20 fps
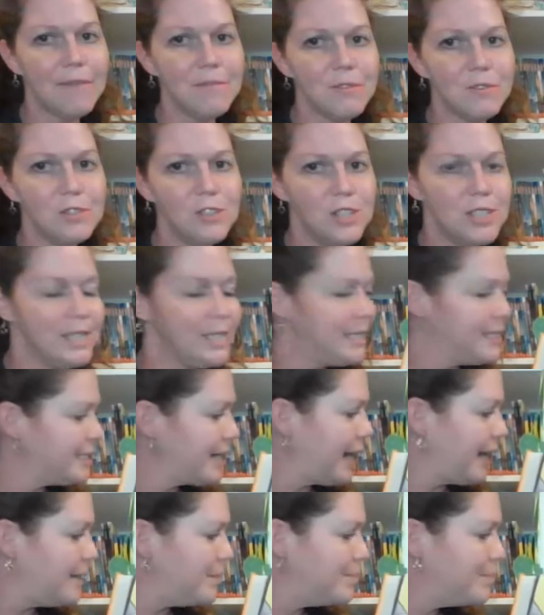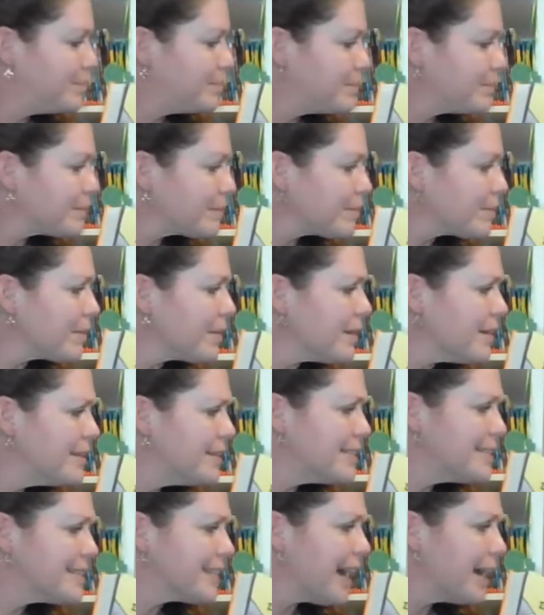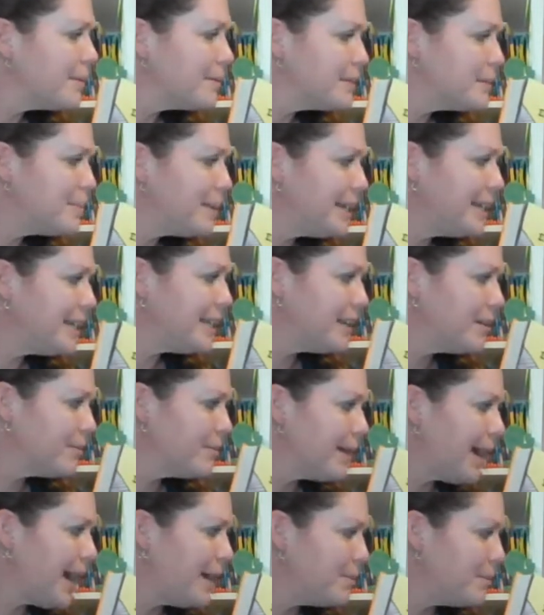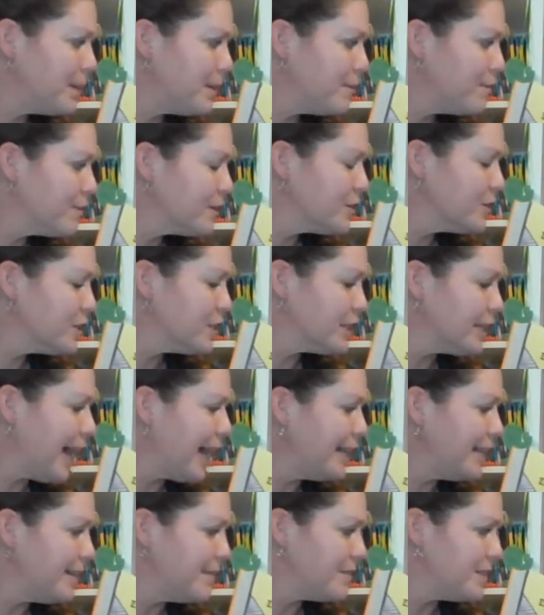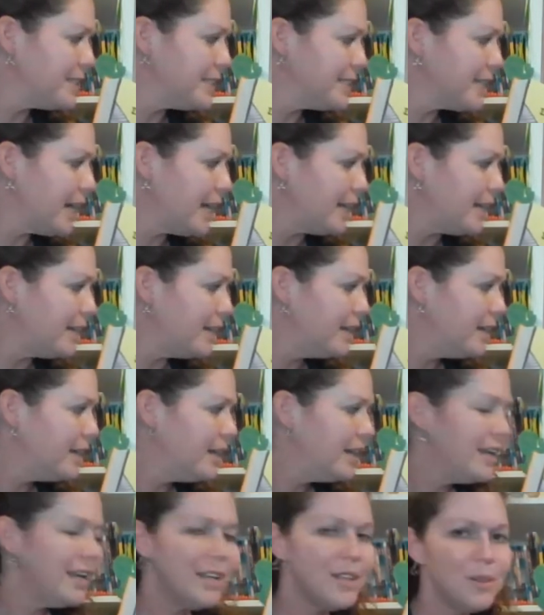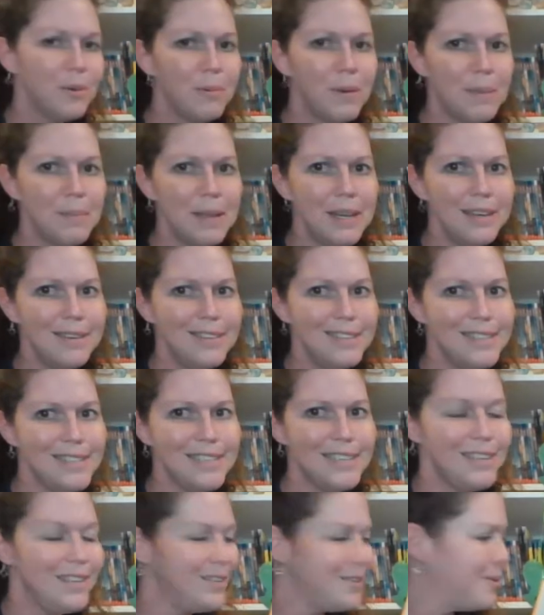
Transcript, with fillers: after Jesus died. The sky was pink and red with the first light of the sun. The women didn't